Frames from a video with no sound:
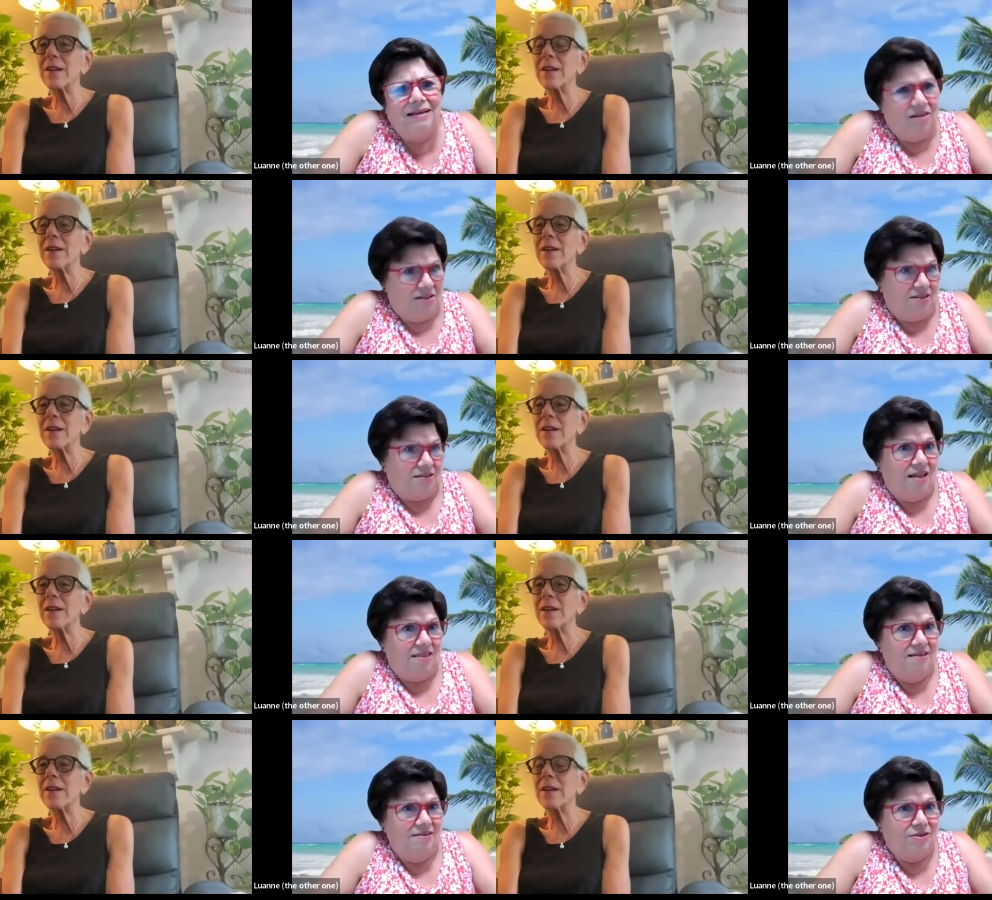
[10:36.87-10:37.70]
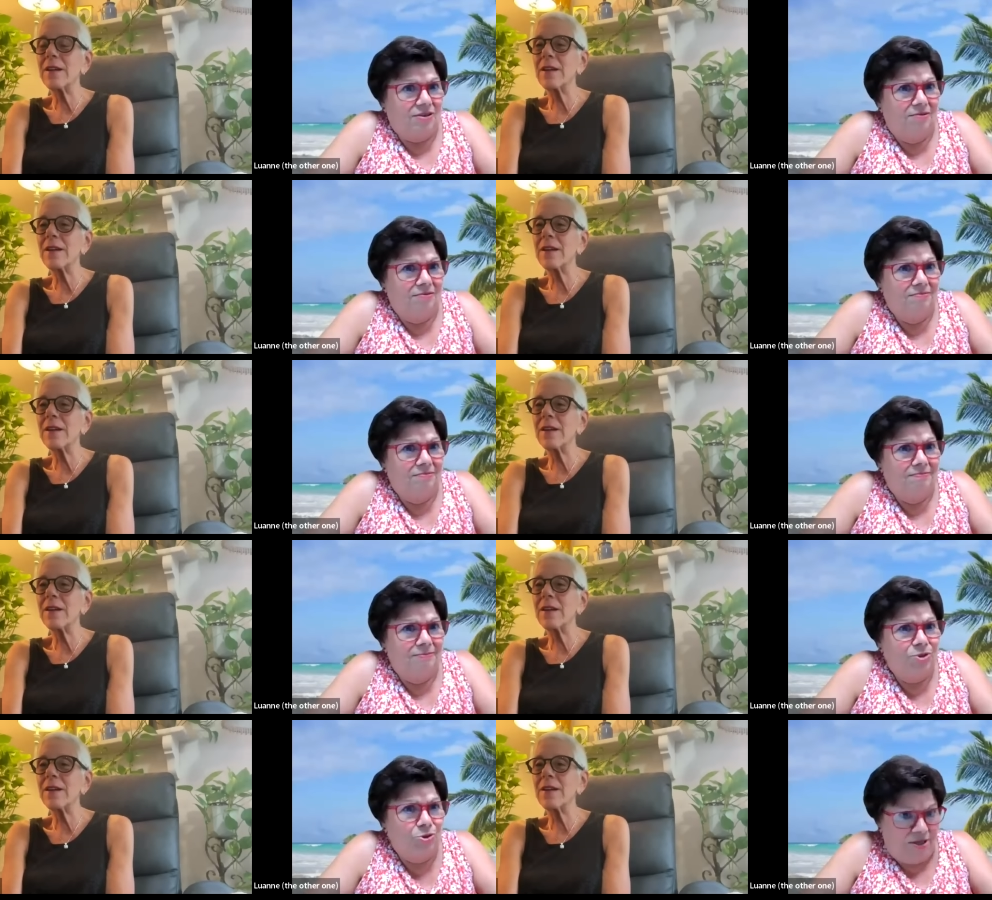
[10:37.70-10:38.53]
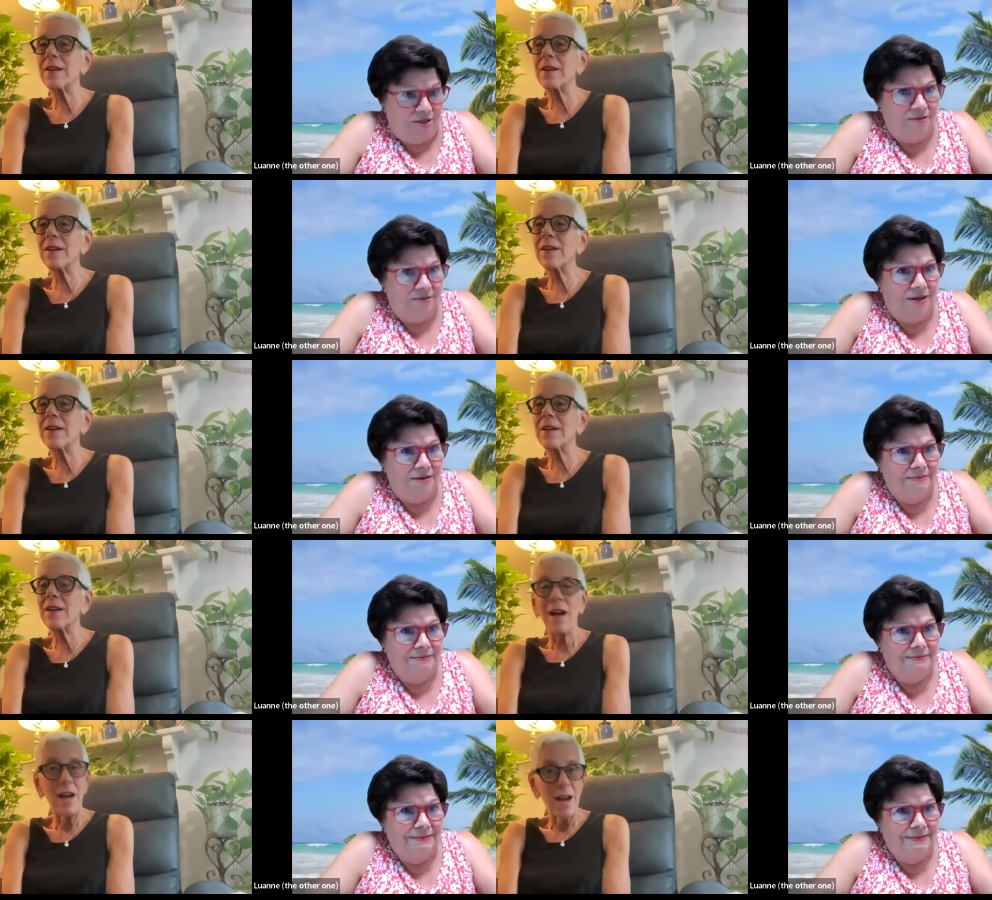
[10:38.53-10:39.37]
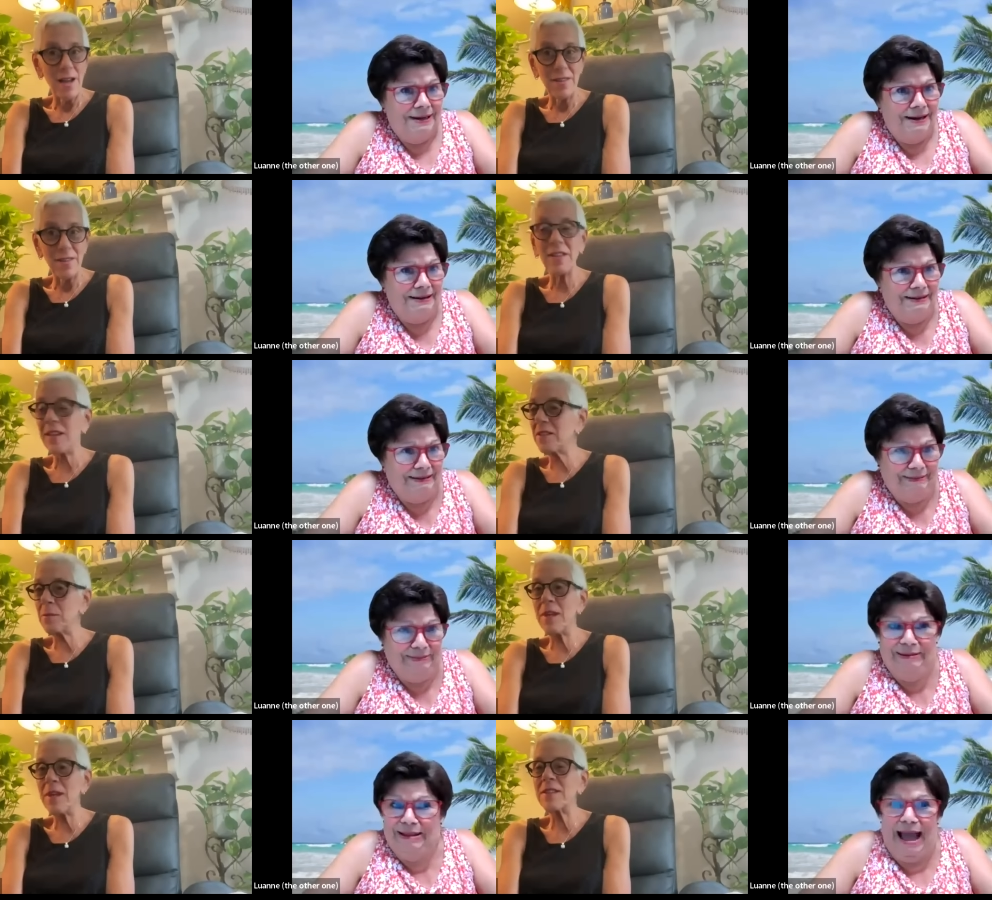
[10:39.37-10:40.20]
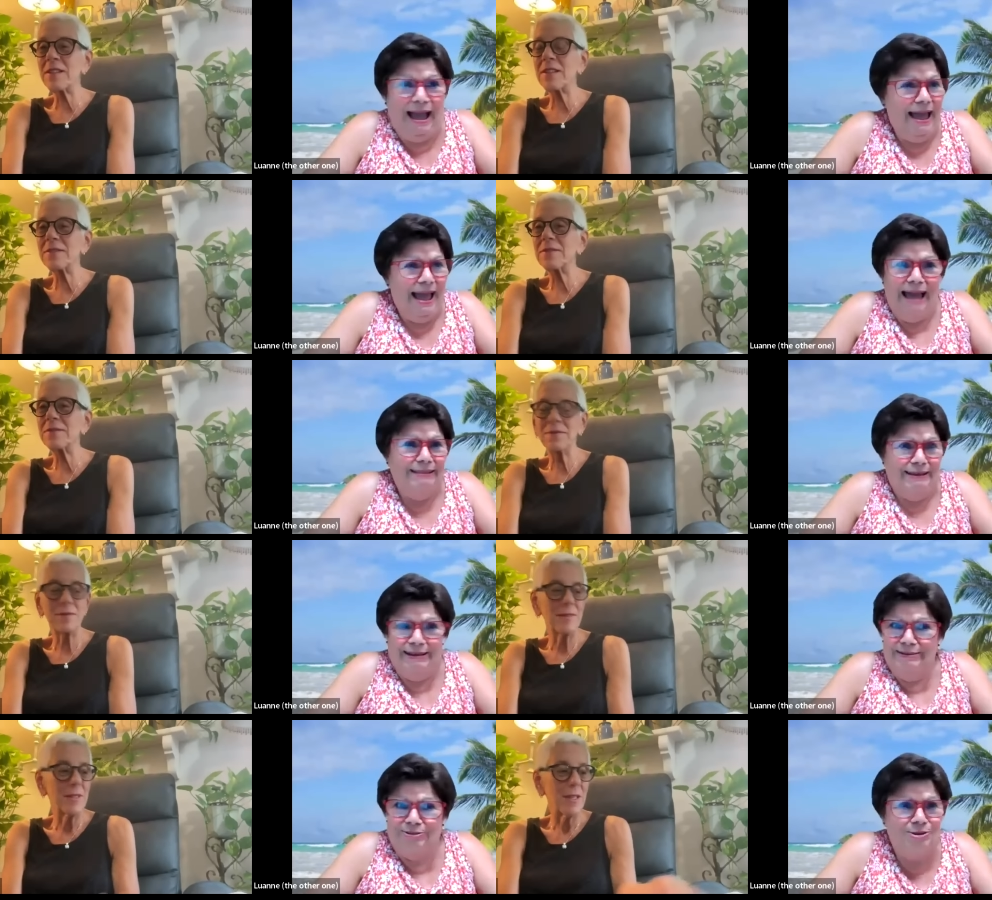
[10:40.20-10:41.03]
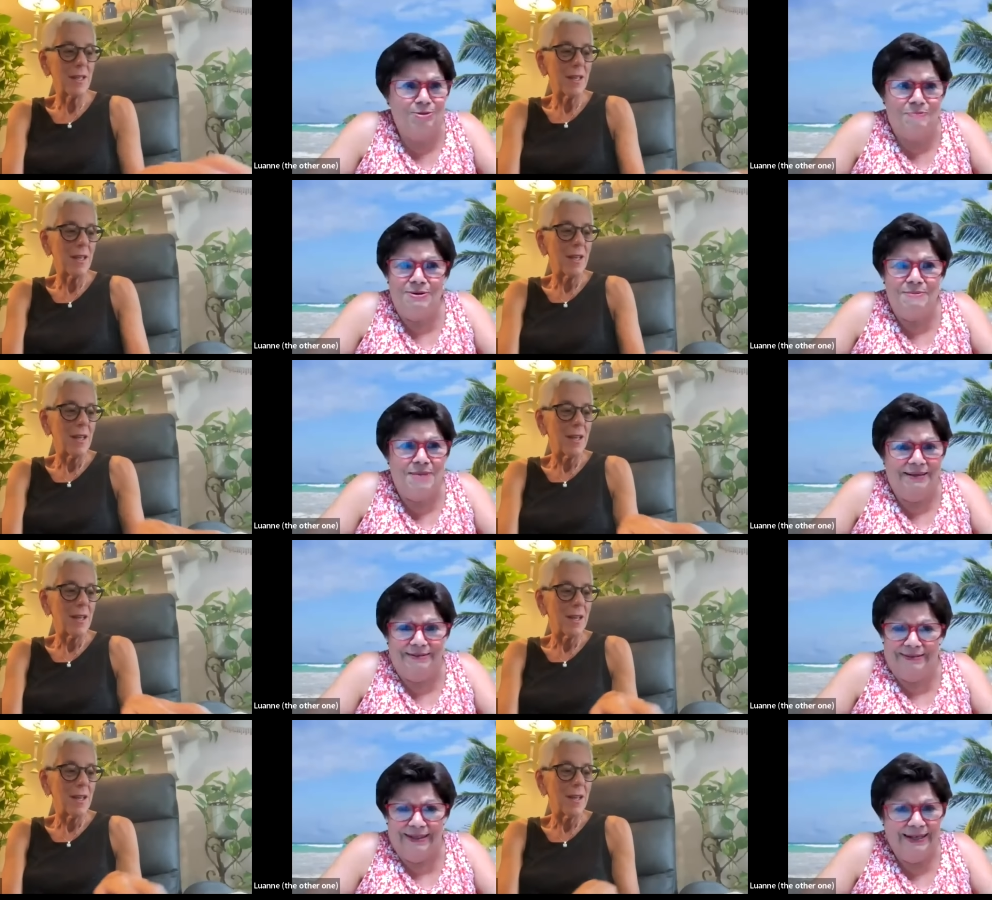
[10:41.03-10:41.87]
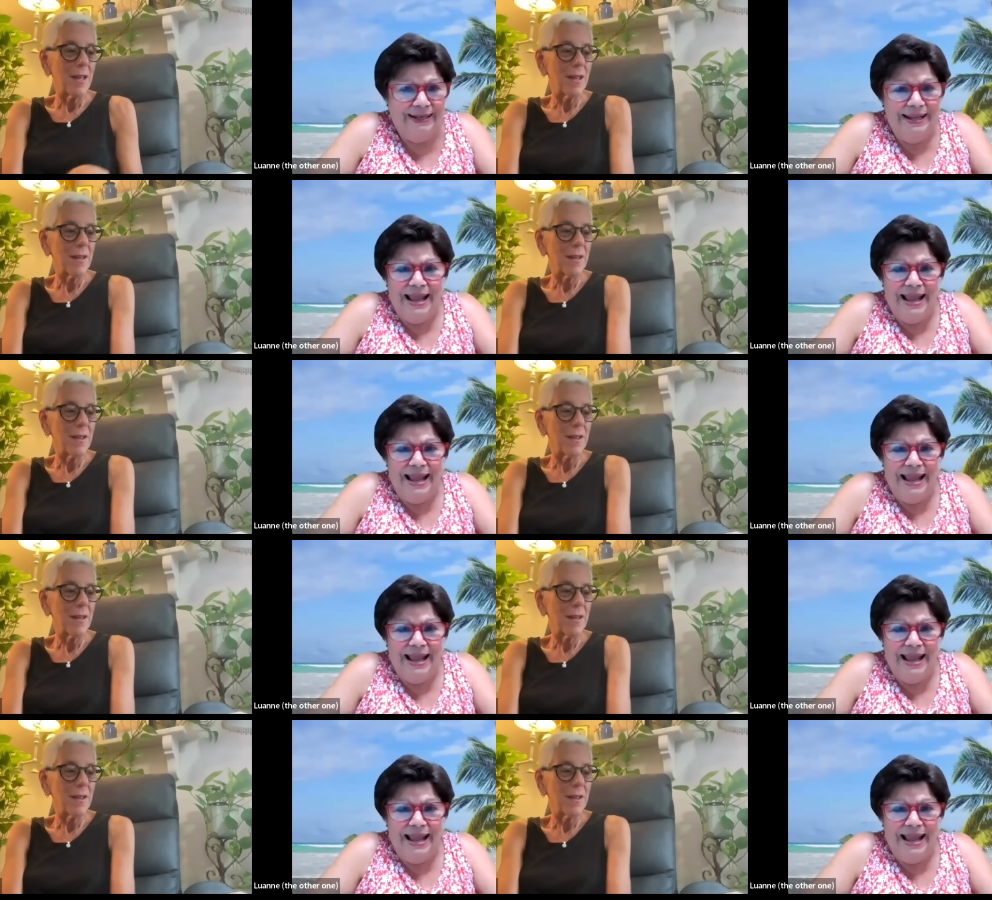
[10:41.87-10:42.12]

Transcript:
Speaker 1: At least I think so. You think so? I think that's amazing. I think it's super amazing.